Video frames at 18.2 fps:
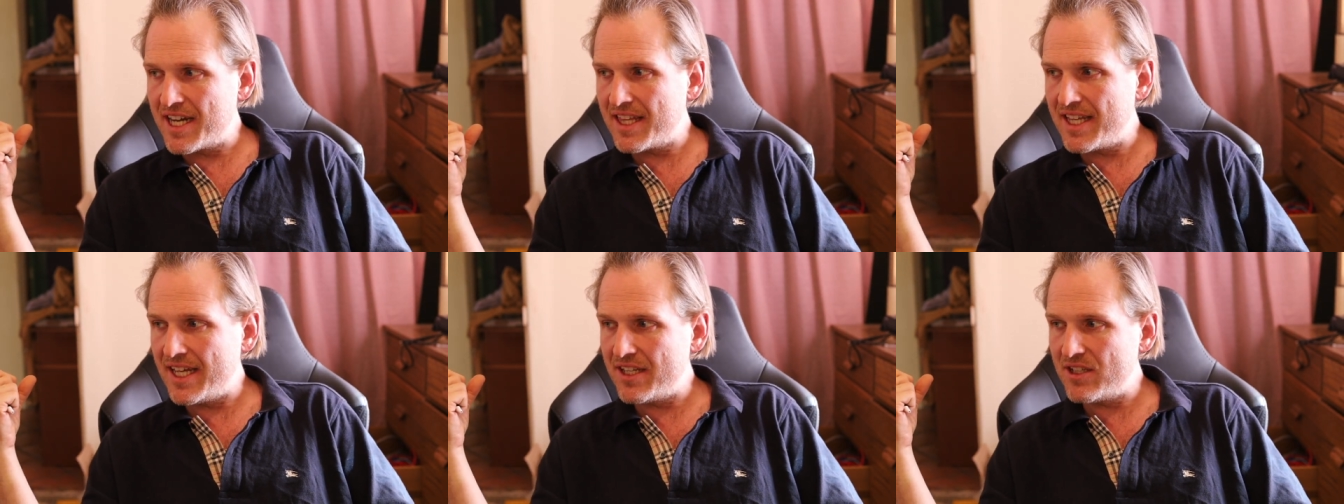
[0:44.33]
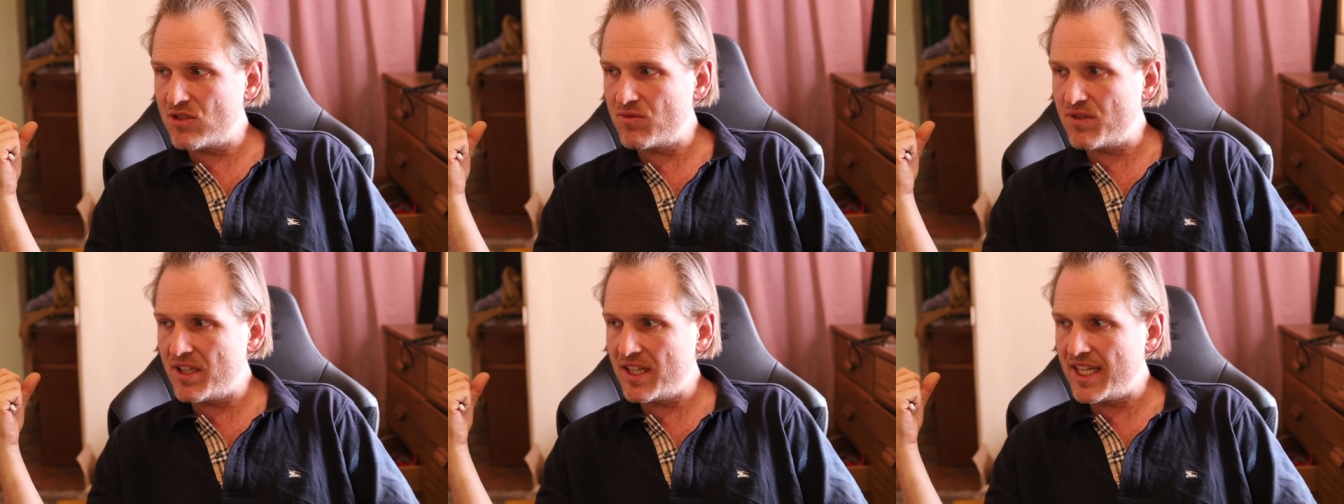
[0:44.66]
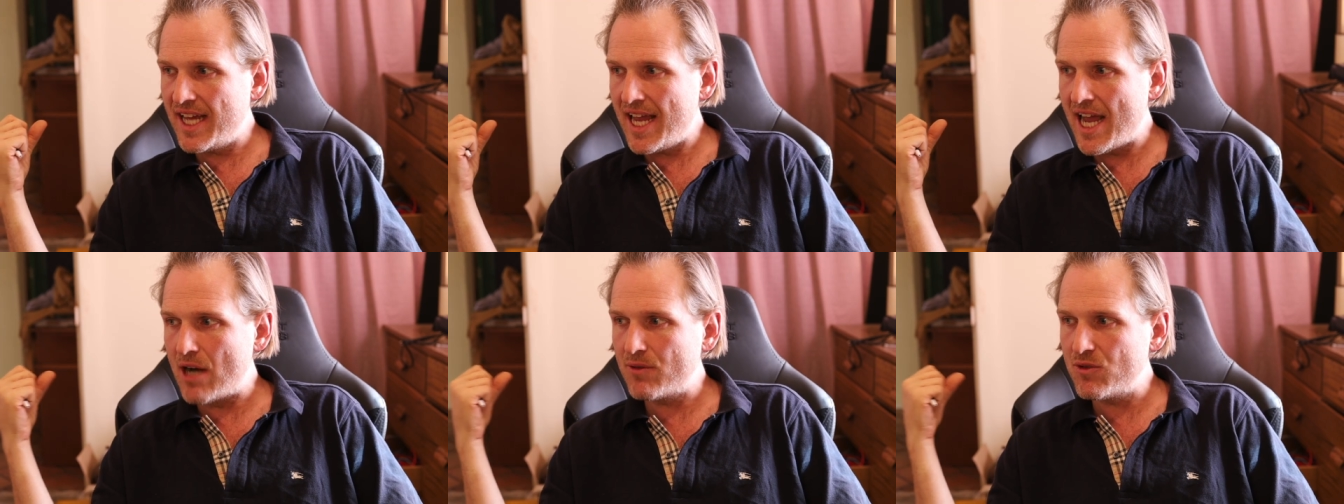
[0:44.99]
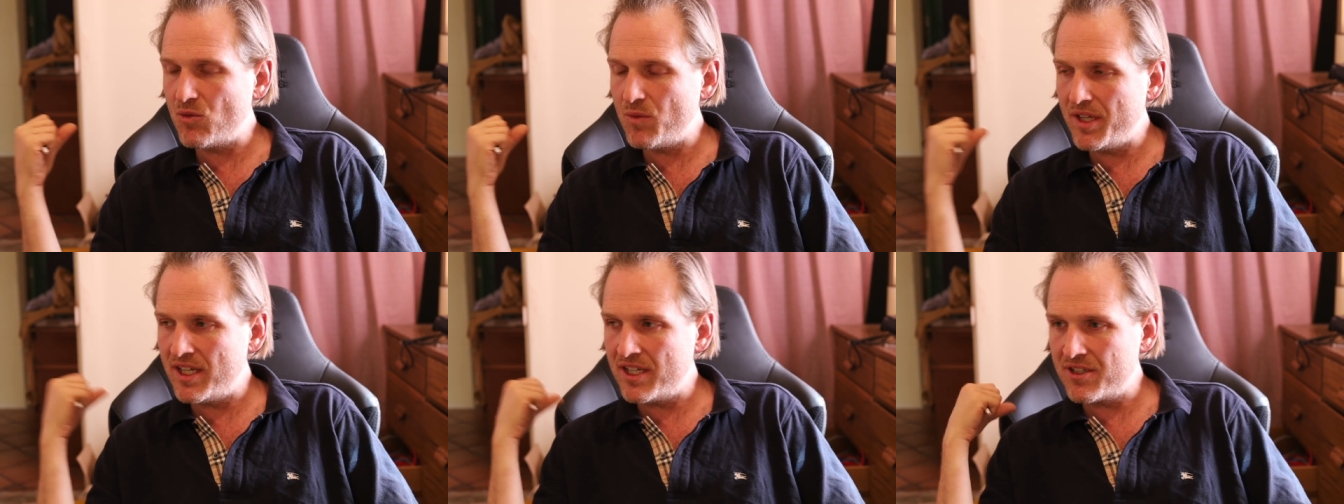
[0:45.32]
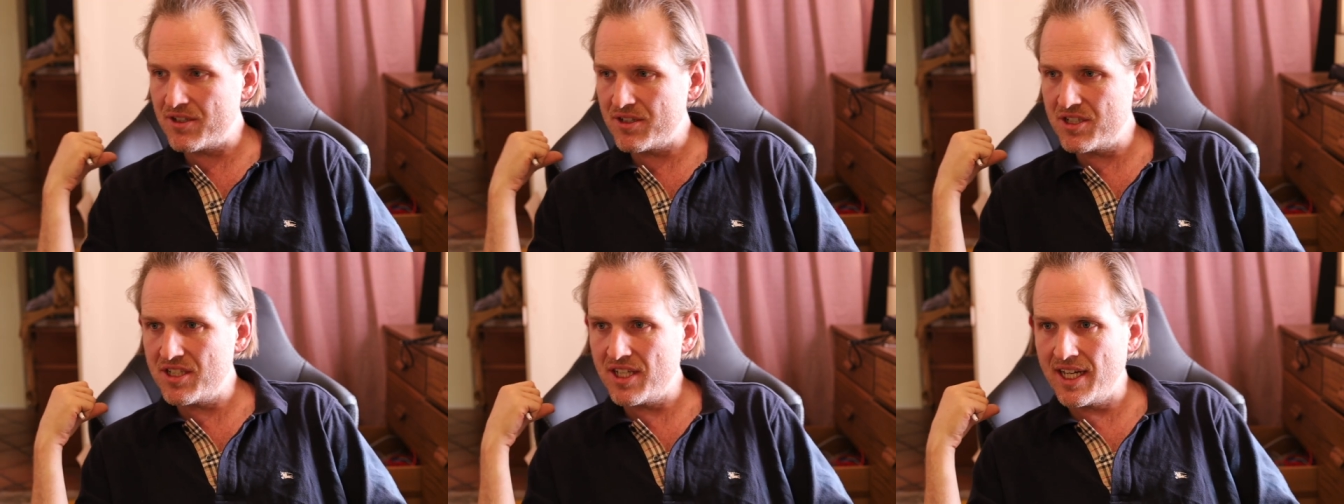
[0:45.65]
That is really how do we
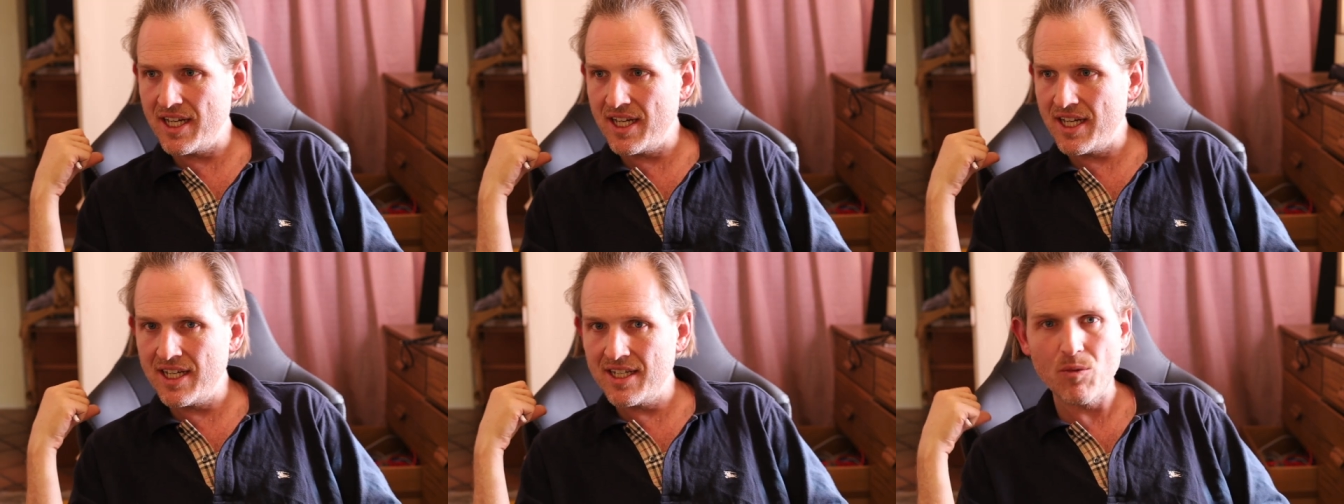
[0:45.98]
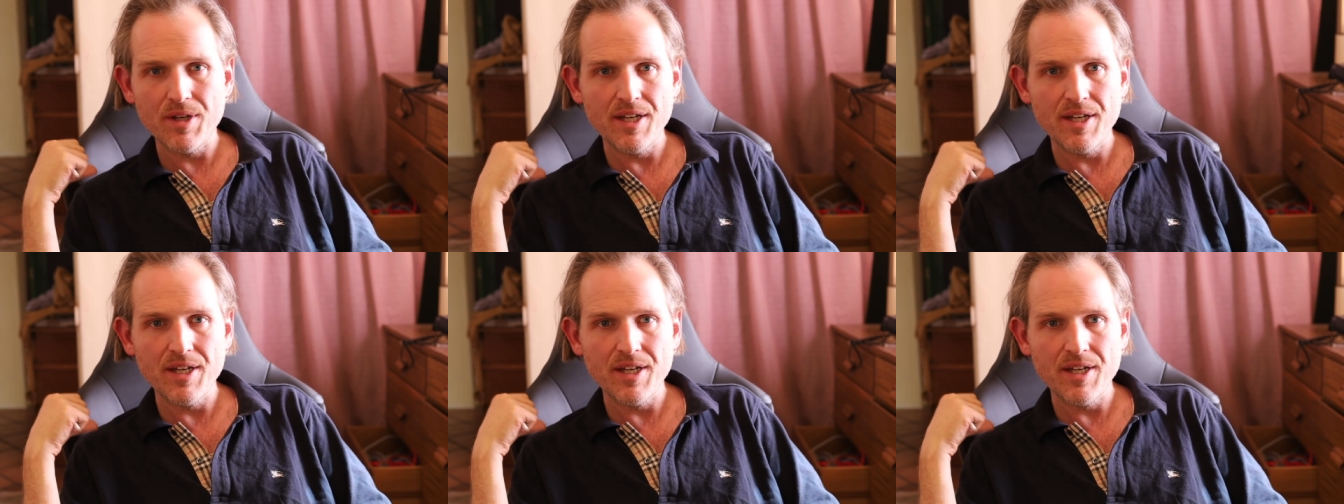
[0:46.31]
understand how we